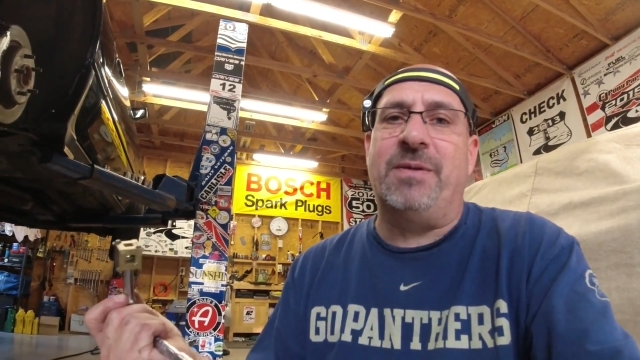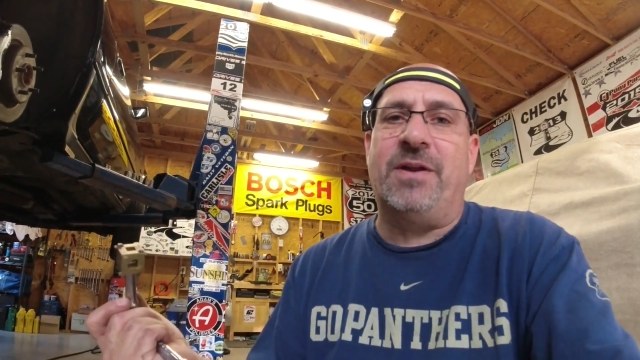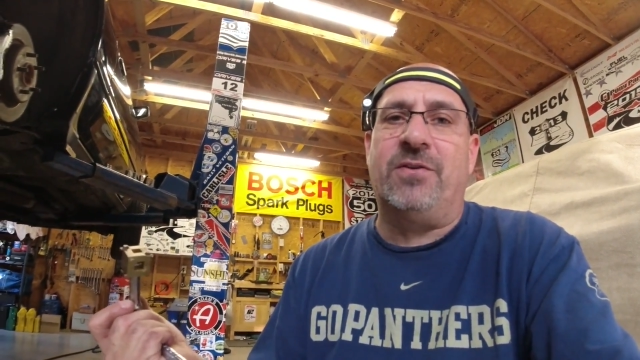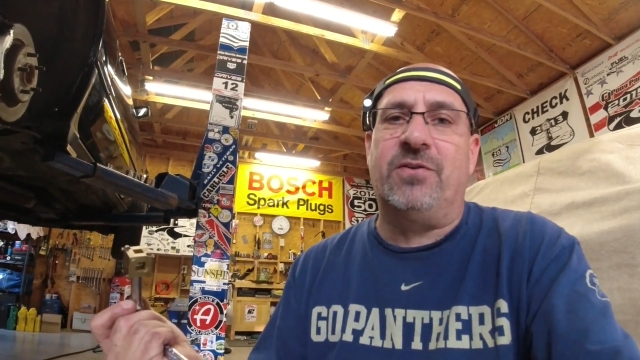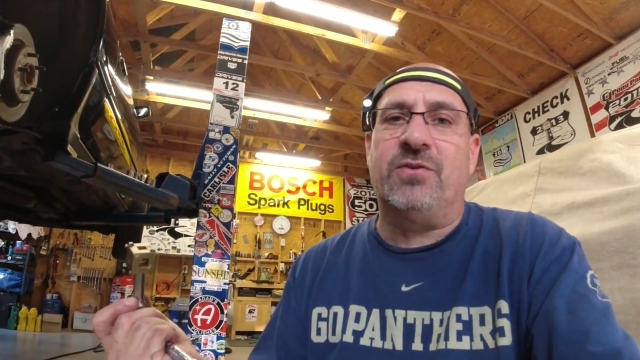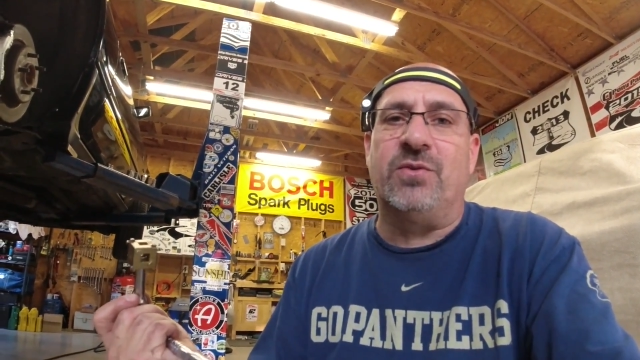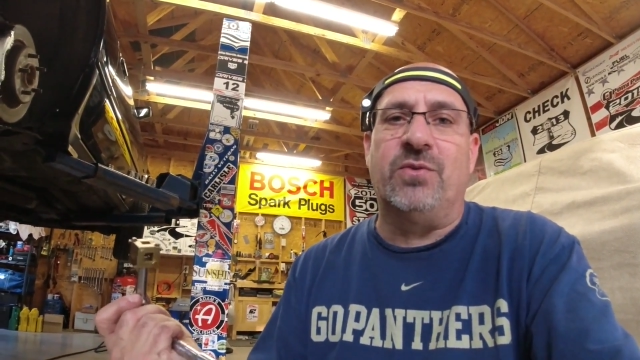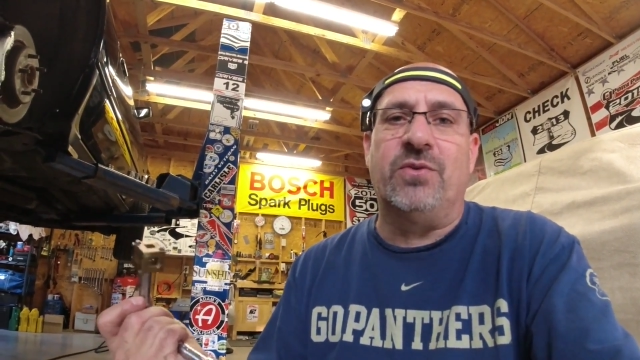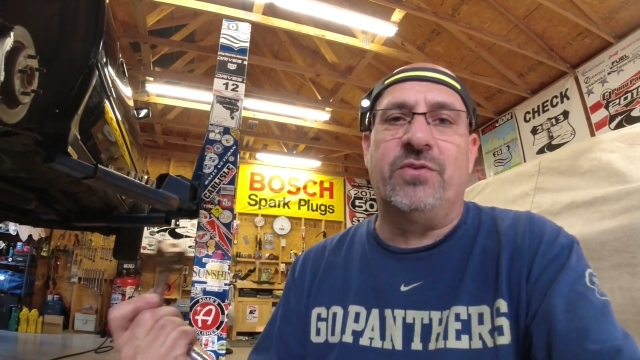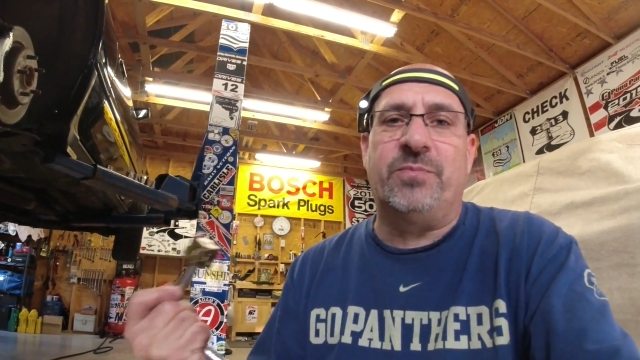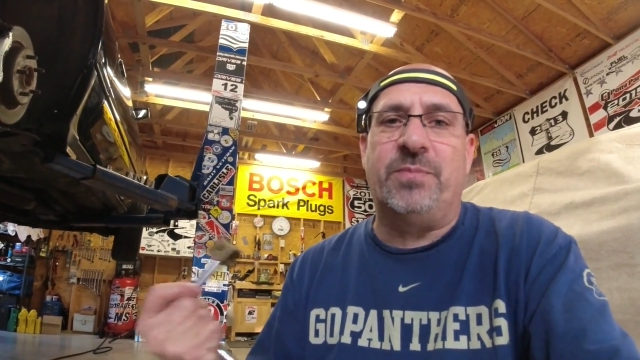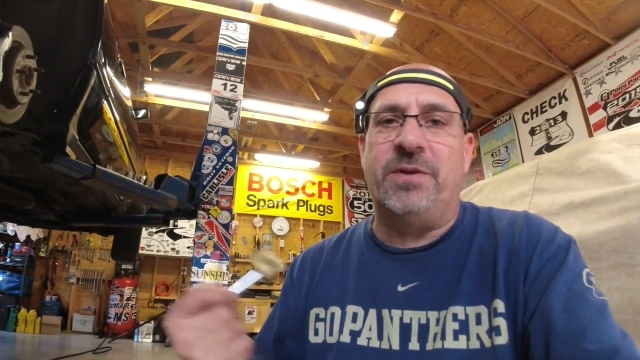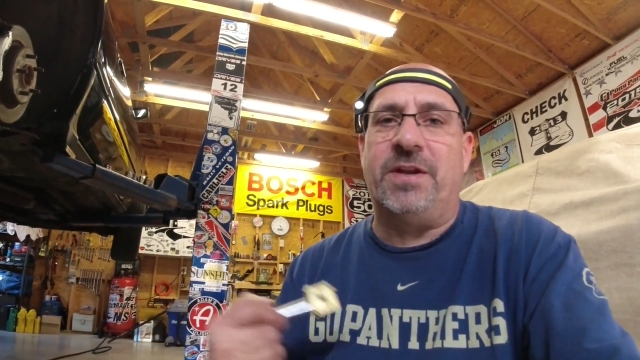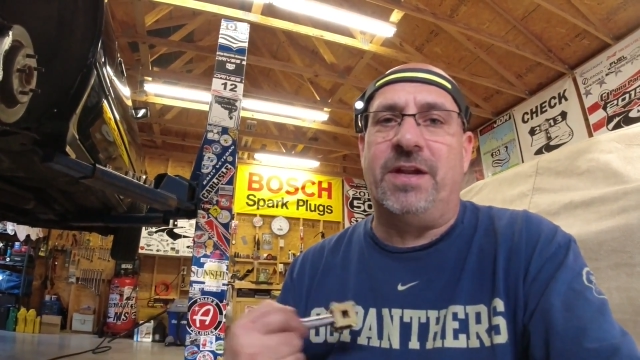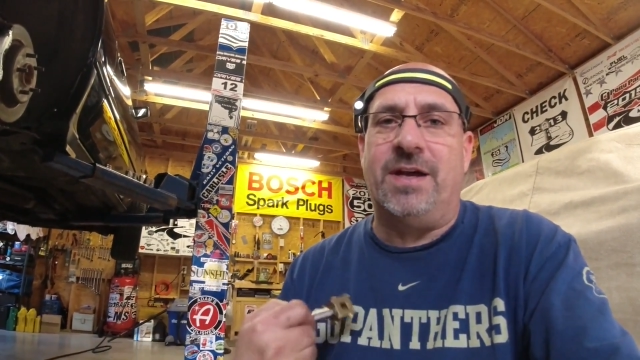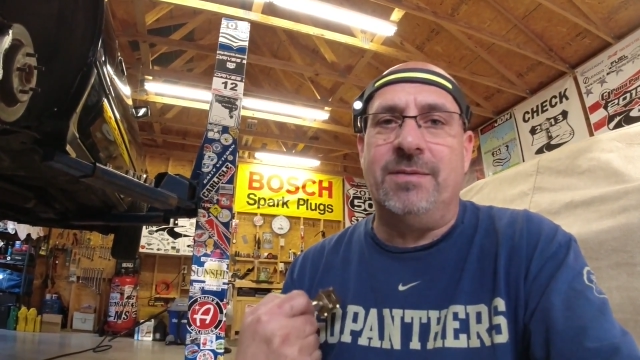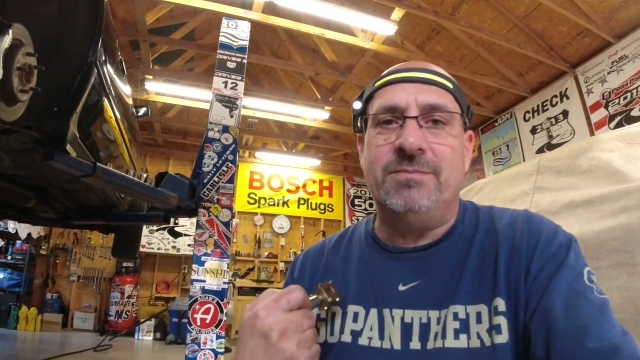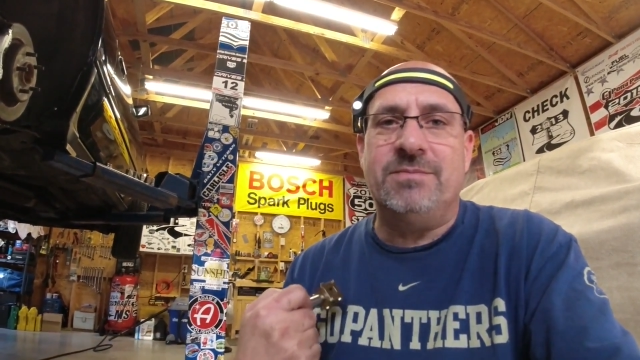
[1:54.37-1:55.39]
better tools,
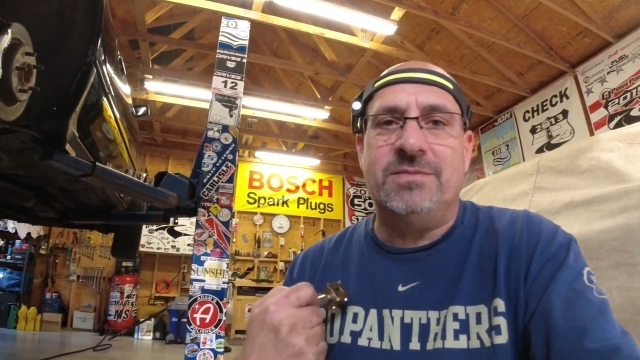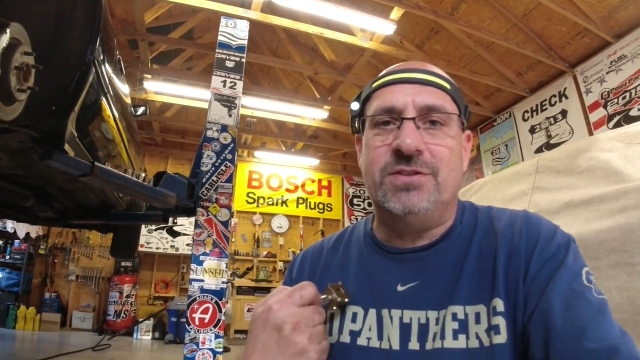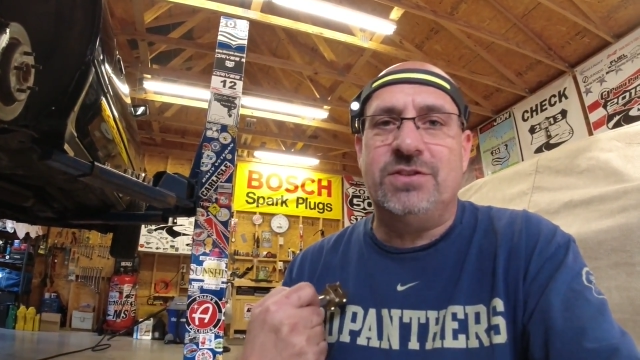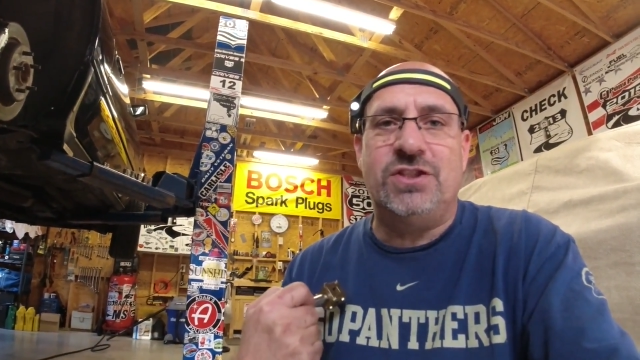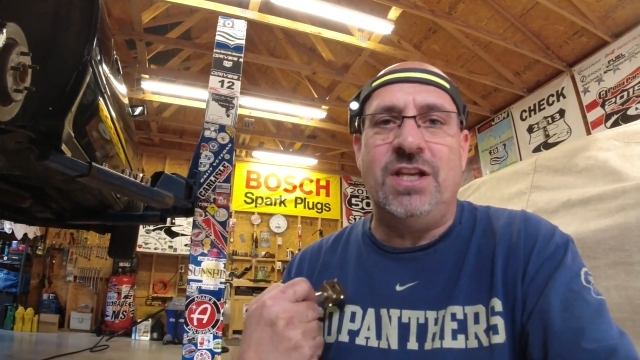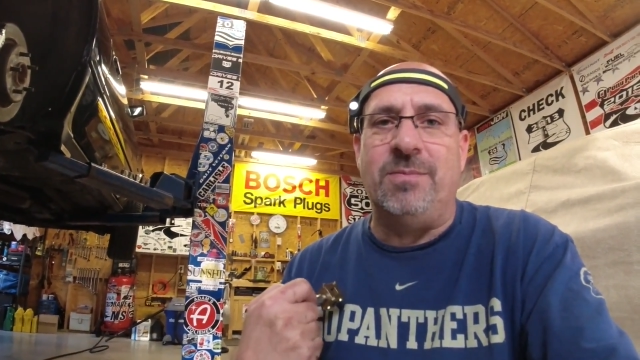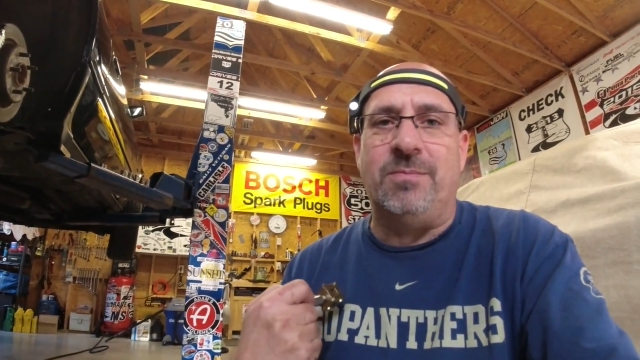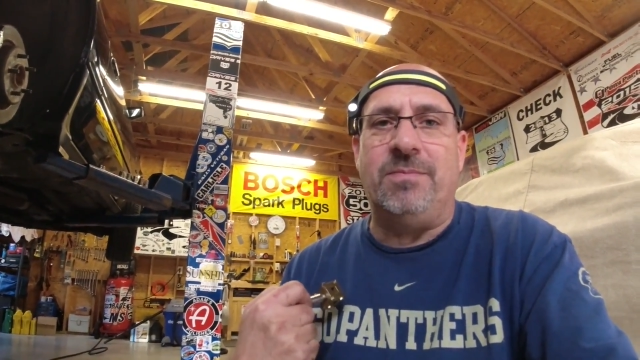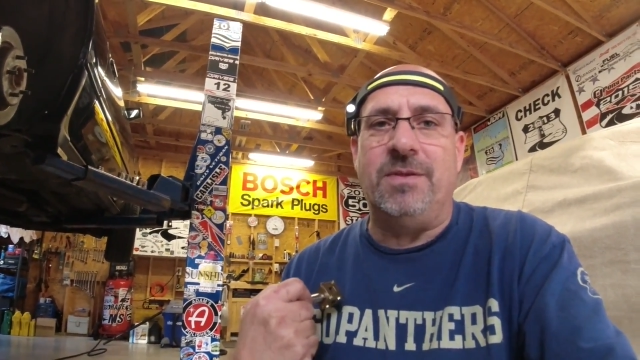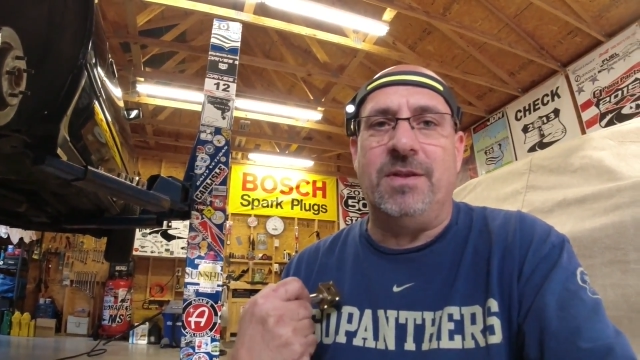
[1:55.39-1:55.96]
but I'm cheap.